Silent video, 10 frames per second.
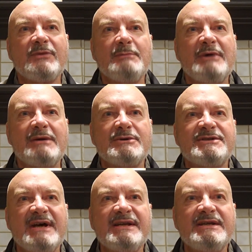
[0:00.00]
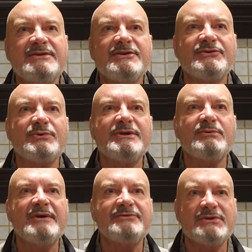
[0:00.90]
by reciting the three
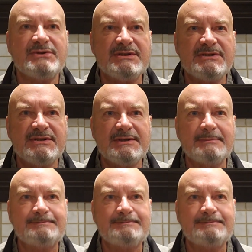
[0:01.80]
refuges.